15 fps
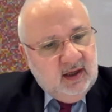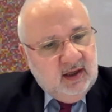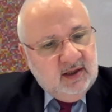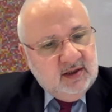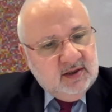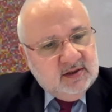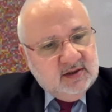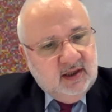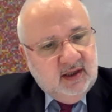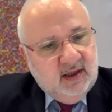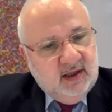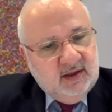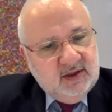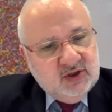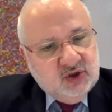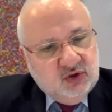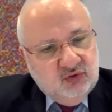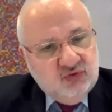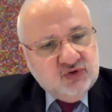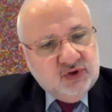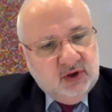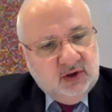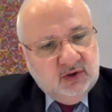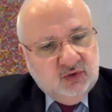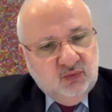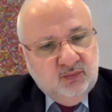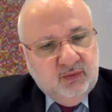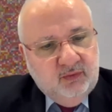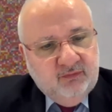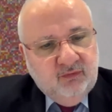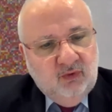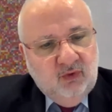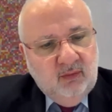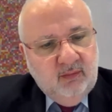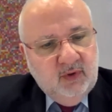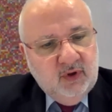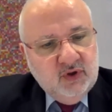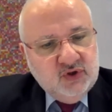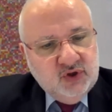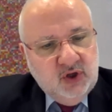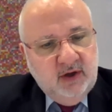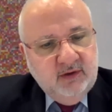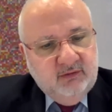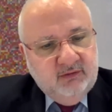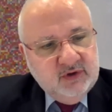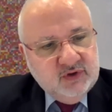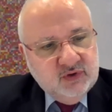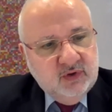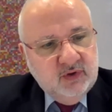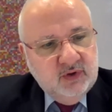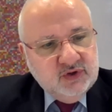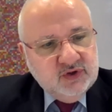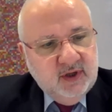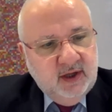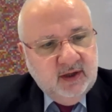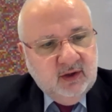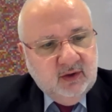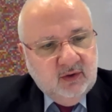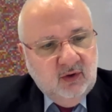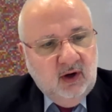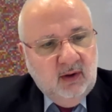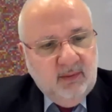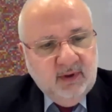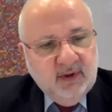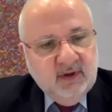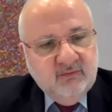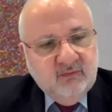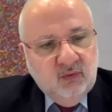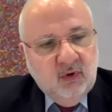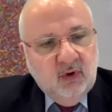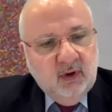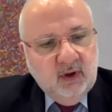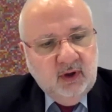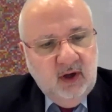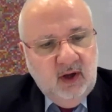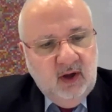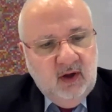it is crucial to perform joint research and collaborative work